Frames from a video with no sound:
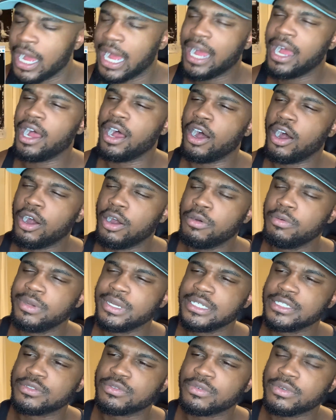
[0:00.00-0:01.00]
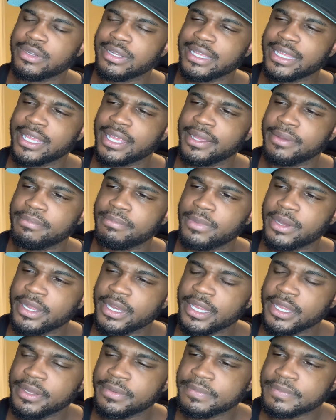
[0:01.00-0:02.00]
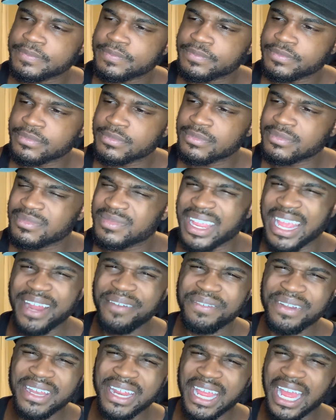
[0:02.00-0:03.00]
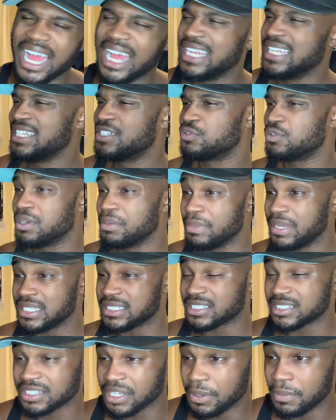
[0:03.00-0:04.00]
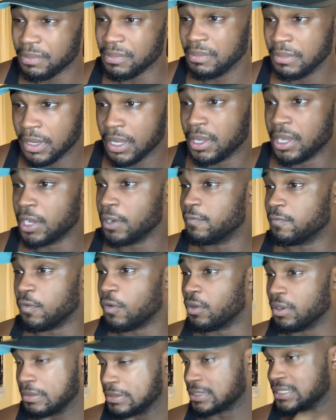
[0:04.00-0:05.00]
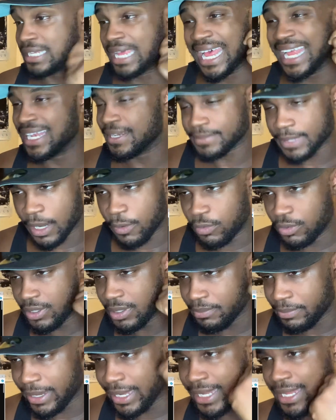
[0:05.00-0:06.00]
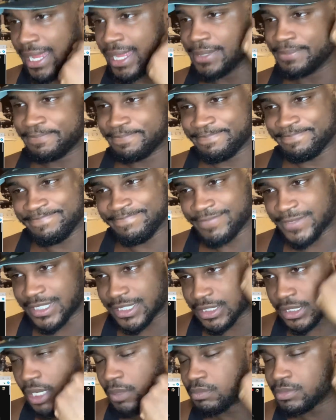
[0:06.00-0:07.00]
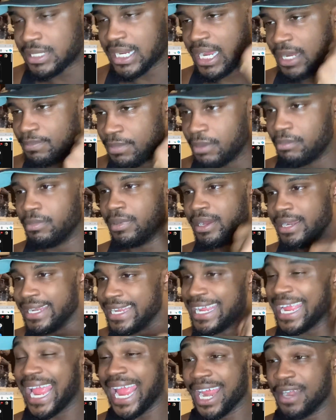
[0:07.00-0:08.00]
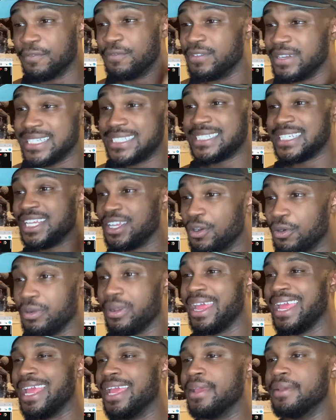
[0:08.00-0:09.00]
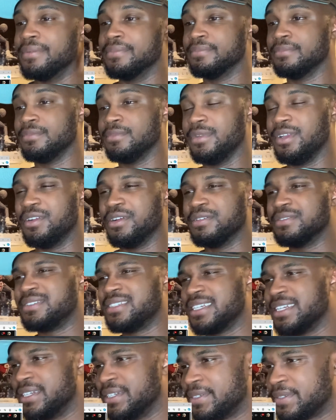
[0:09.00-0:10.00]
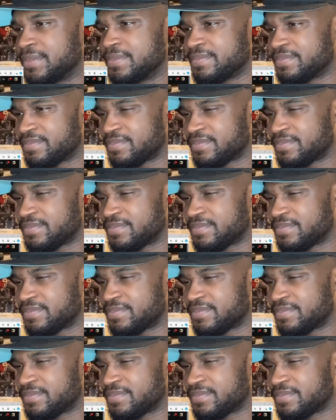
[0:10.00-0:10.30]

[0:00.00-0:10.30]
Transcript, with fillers: I always want to get money every day. I at least want to make some form. I, I want to make some type of money every single day. You know what I'm saying?